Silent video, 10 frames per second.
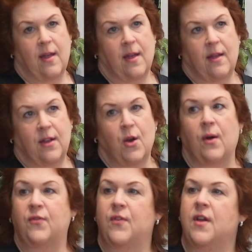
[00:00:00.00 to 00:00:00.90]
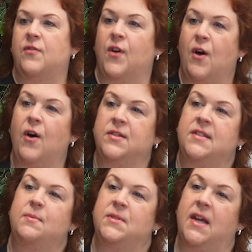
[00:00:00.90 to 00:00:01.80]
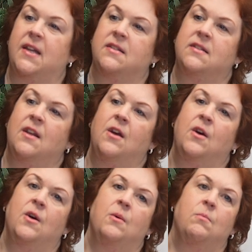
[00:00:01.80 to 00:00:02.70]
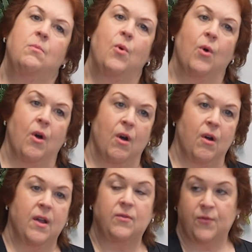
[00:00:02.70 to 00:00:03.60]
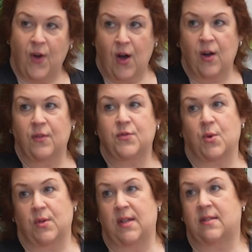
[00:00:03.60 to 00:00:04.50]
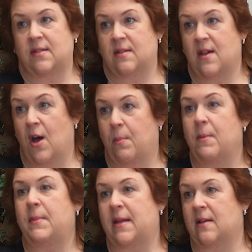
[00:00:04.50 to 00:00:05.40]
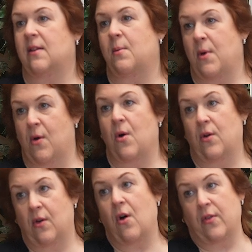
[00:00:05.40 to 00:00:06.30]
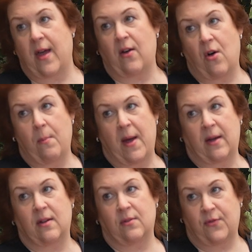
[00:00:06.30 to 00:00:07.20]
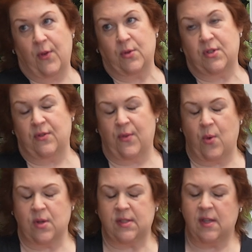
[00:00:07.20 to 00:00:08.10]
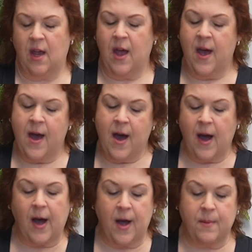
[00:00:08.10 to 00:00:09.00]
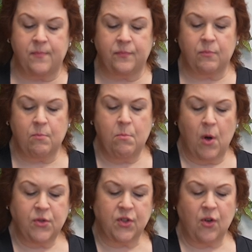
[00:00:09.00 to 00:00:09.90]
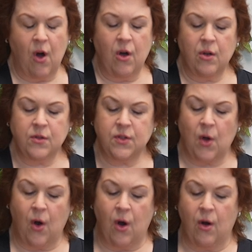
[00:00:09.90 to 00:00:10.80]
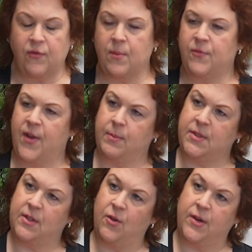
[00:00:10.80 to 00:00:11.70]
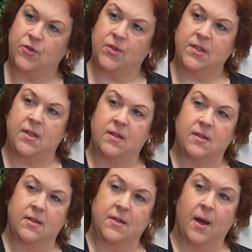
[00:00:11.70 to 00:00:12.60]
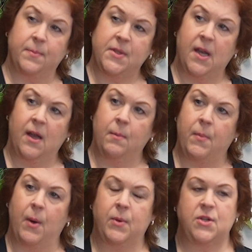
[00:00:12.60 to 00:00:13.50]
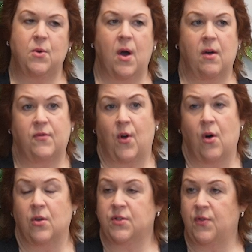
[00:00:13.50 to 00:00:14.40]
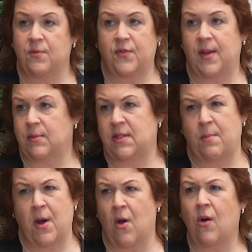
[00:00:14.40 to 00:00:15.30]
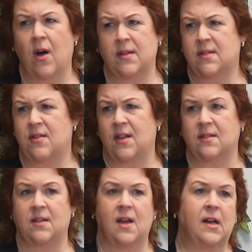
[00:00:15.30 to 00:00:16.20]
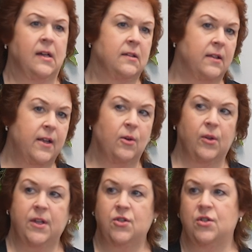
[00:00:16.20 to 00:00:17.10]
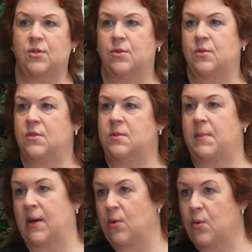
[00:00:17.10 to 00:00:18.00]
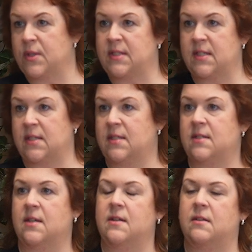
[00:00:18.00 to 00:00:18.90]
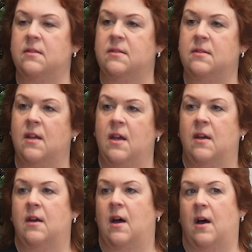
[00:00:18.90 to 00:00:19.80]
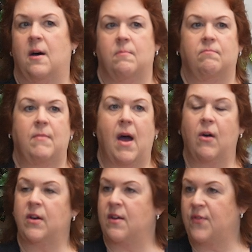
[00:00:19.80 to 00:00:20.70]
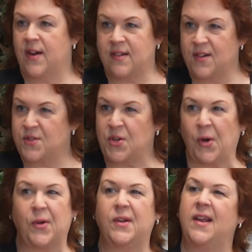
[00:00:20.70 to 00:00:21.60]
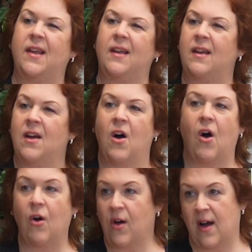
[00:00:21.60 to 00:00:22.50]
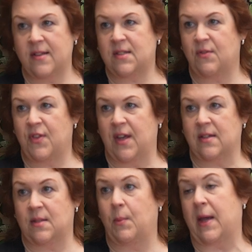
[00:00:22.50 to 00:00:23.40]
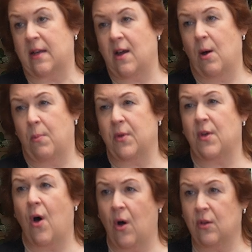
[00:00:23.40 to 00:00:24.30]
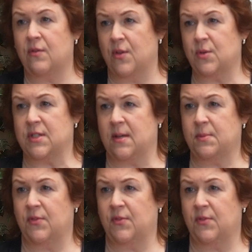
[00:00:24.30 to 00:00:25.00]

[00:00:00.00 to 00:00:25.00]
if a call seems like it's more involved or needs help immediately, we'll call that call back first, of course. Most calls are from families that are interested in adopting, but we do have calls from families about all kinds of things, legal issues, medical assistance, how can I find an attorney, all kinds of things, and we can help with all of those types of